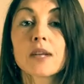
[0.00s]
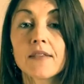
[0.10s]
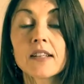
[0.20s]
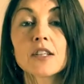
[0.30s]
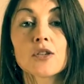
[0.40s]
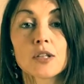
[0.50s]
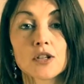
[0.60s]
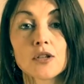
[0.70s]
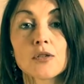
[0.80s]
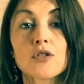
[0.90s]
given that
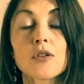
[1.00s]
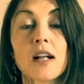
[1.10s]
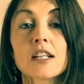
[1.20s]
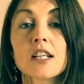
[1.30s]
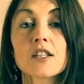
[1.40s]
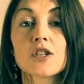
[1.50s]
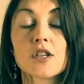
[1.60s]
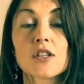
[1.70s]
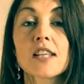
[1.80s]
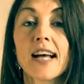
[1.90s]
traditional astrology,
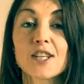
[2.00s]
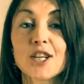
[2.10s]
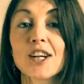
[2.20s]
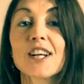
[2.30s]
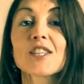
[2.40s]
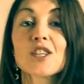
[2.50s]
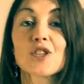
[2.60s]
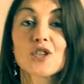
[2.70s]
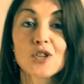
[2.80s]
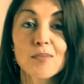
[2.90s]
Sagittarius
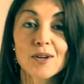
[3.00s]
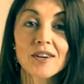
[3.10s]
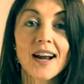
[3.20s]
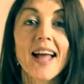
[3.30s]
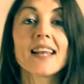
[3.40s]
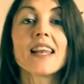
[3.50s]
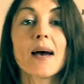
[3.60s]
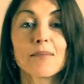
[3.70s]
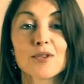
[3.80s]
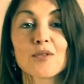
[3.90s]
is Jupiter and
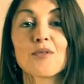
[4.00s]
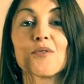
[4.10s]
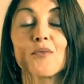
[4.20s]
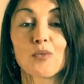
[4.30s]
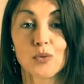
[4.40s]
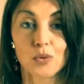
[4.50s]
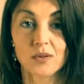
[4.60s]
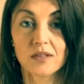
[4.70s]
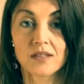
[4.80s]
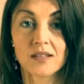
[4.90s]
Neptune
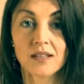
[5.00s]
ruled.